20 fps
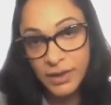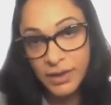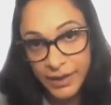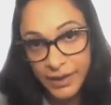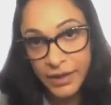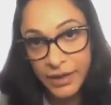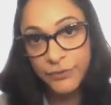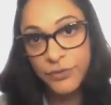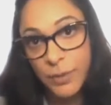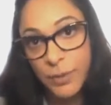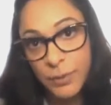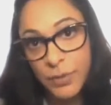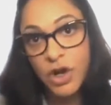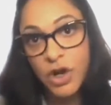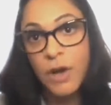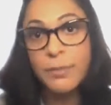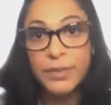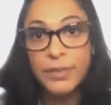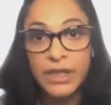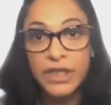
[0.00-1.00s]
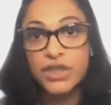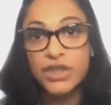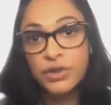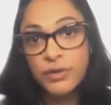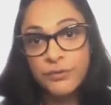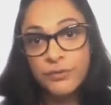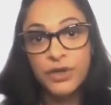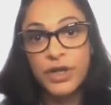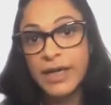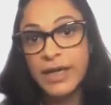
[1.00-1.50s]
attained from a
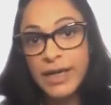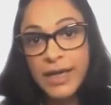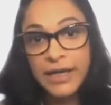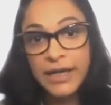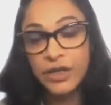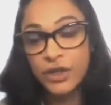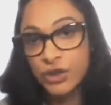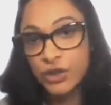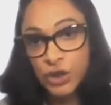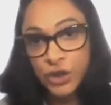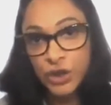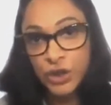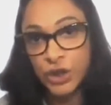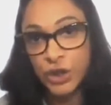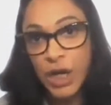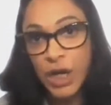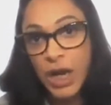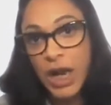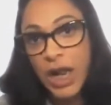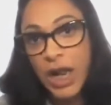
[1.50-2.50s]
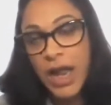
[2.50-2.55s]
combination of training and nutrition.